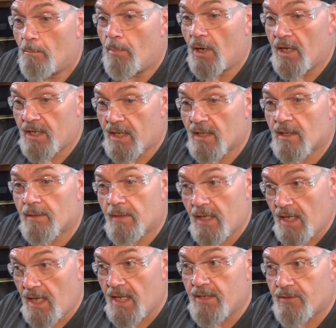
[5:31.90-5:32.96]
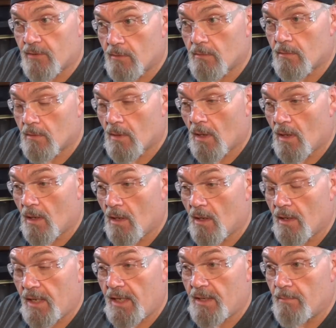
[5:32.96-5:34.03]
But it,
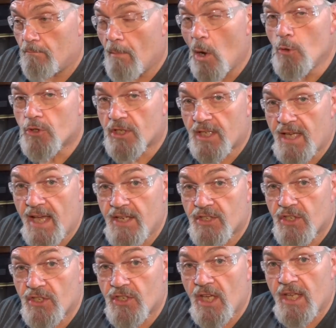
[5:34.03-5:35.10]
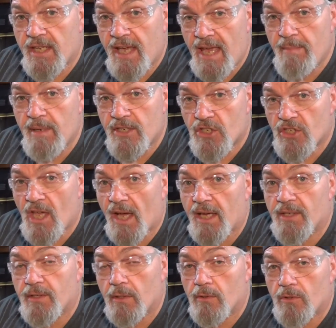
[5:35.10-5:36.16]
uh, in most cases, it came in
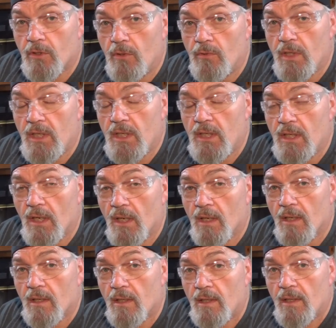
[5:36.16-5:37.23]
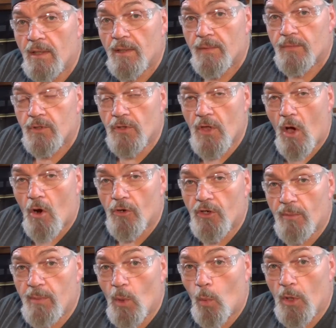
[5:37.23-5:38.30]
second to the, uh, to the
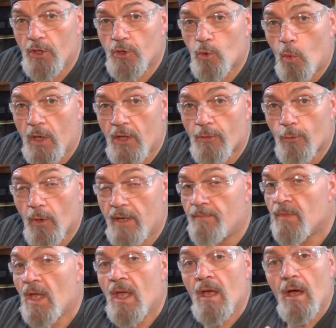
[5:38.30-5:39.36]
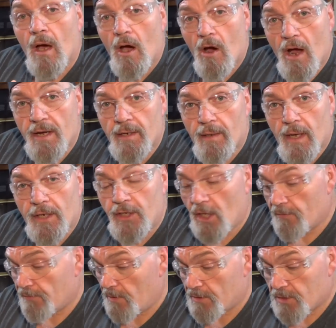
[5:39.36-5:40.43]
RW123. All right,
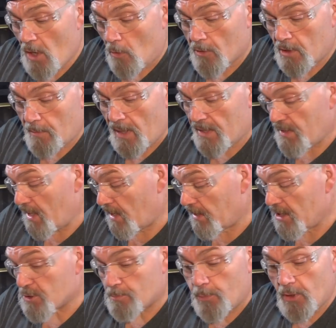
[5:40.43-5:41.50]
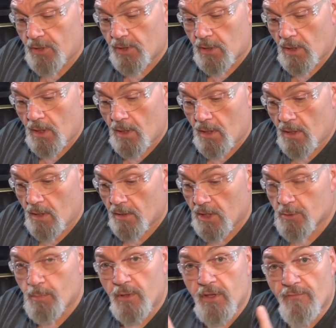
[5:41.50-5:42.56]
enough talking about that. Let's put, uh,
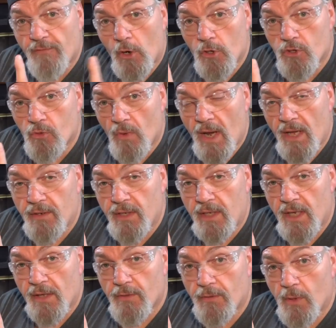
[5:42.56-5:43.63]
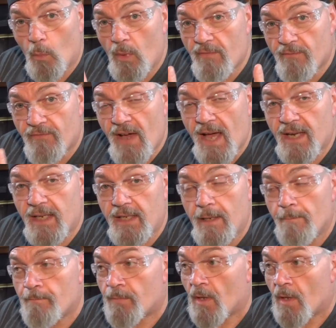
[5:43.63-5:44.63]
let's put the first round together that we finally,